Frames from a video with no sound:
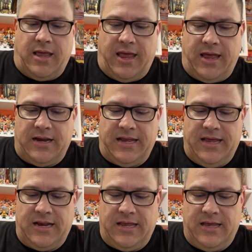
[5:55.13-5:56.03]
And
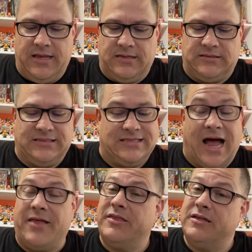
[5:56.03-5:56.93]
it's
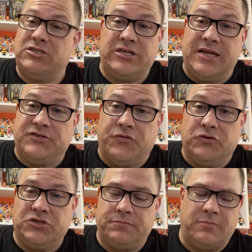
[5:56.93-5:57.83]
not the Chase
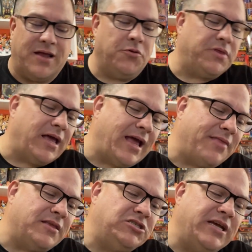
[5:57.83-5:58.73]
version. I don't think I
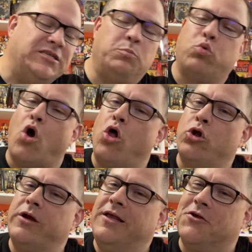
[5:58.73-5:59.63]
got the Chase
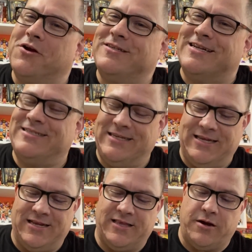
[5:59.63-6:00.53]
Brawler either, because I see
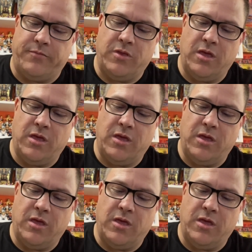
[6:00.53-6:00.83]
it in there.